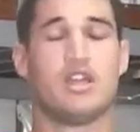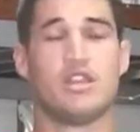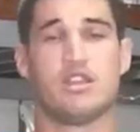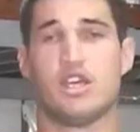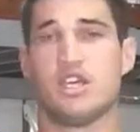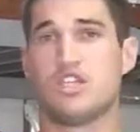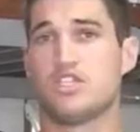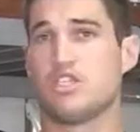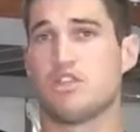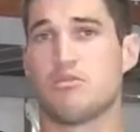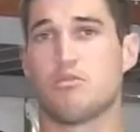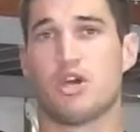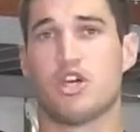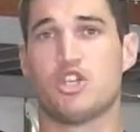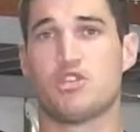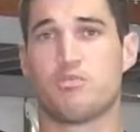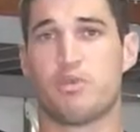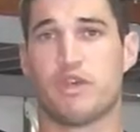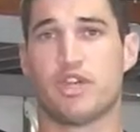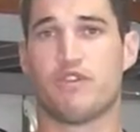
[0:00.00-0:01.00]
These are the
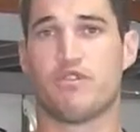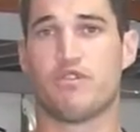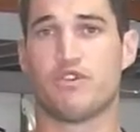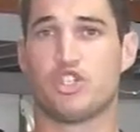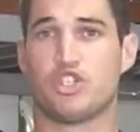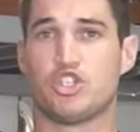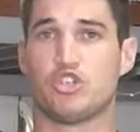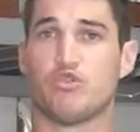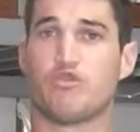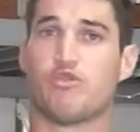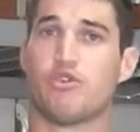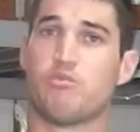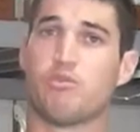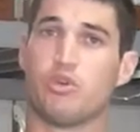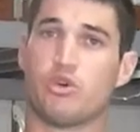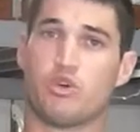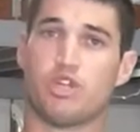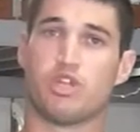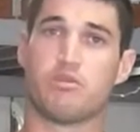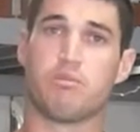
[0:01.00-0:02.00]
most beneficial for
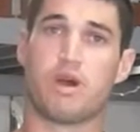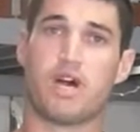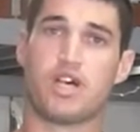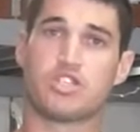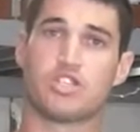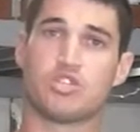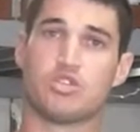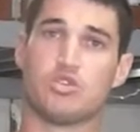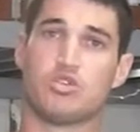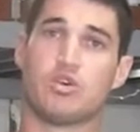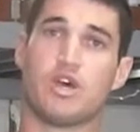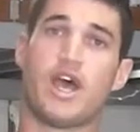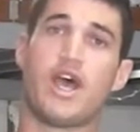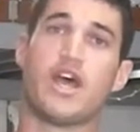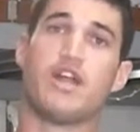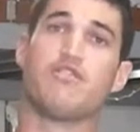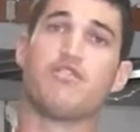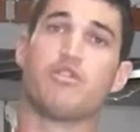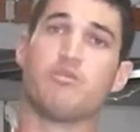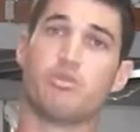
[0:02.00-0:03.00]
building muscle
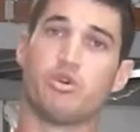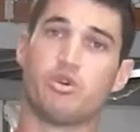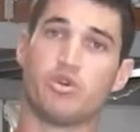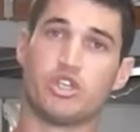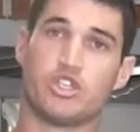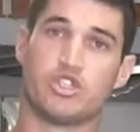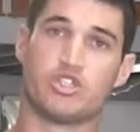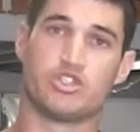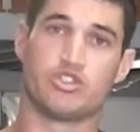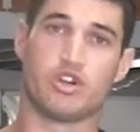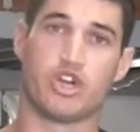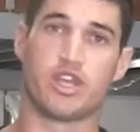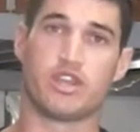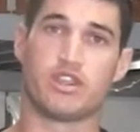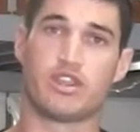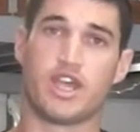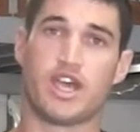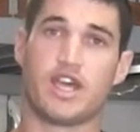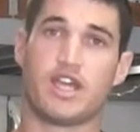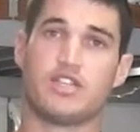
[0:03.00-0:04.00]
and for building
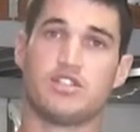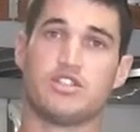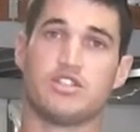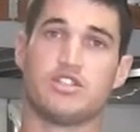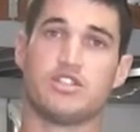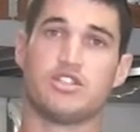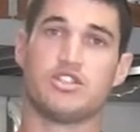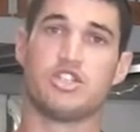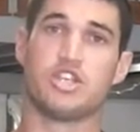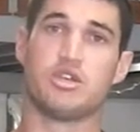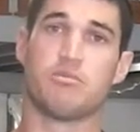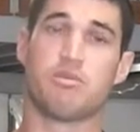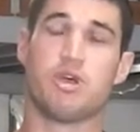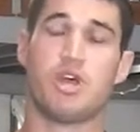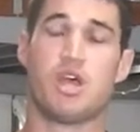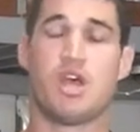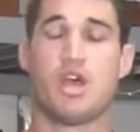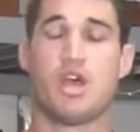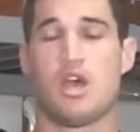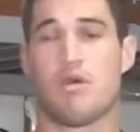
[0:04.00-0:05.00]
strength gains in the gym,
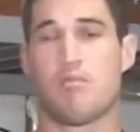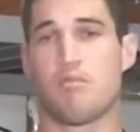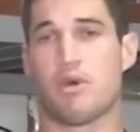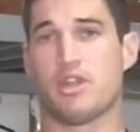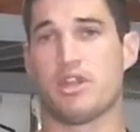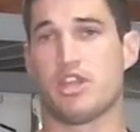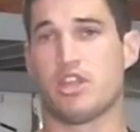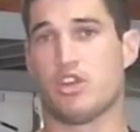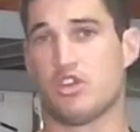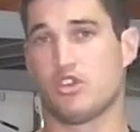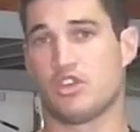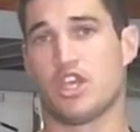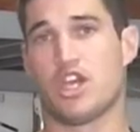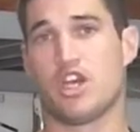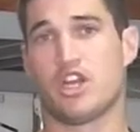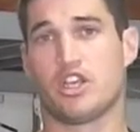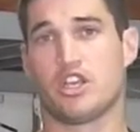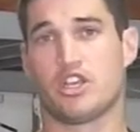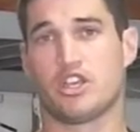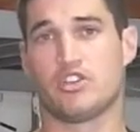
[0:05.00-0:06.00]
but they're not the
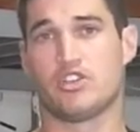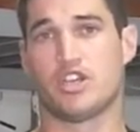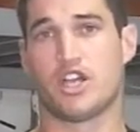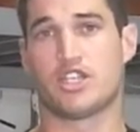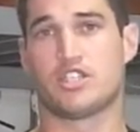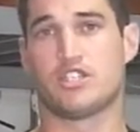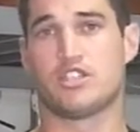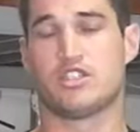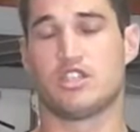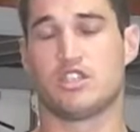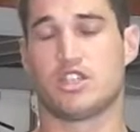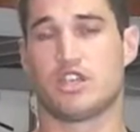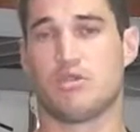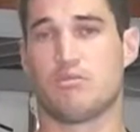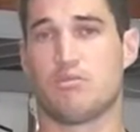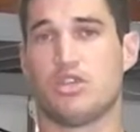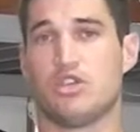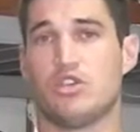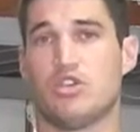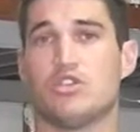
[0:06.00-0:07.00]
only contractions that
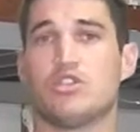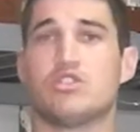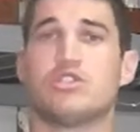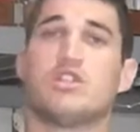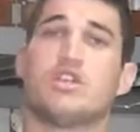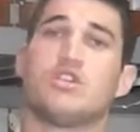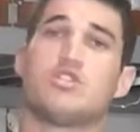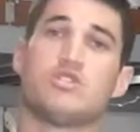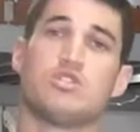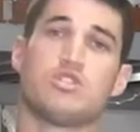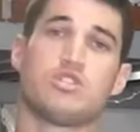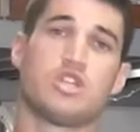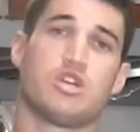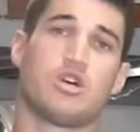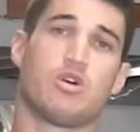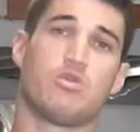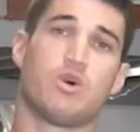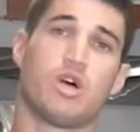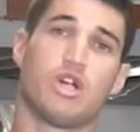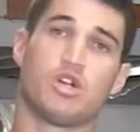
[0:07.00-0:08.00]
can be used. There's
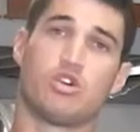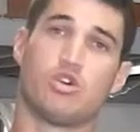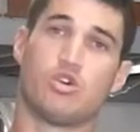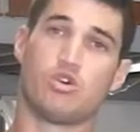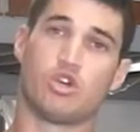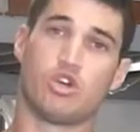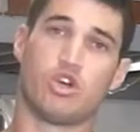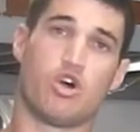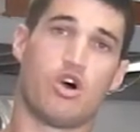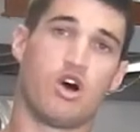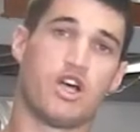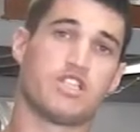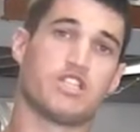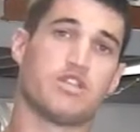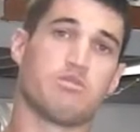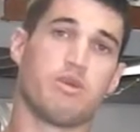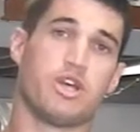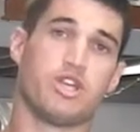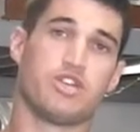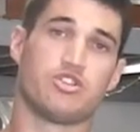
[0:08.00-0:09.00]
also one called an
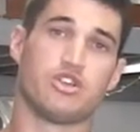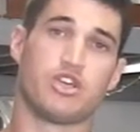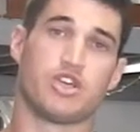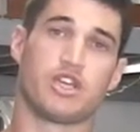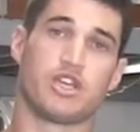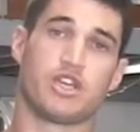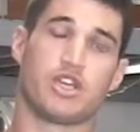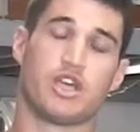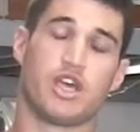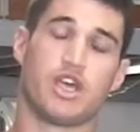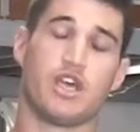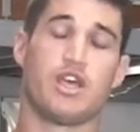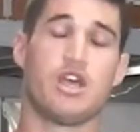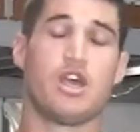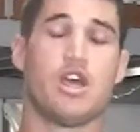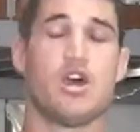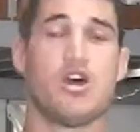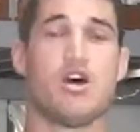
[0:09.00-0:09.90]
isometric, okay?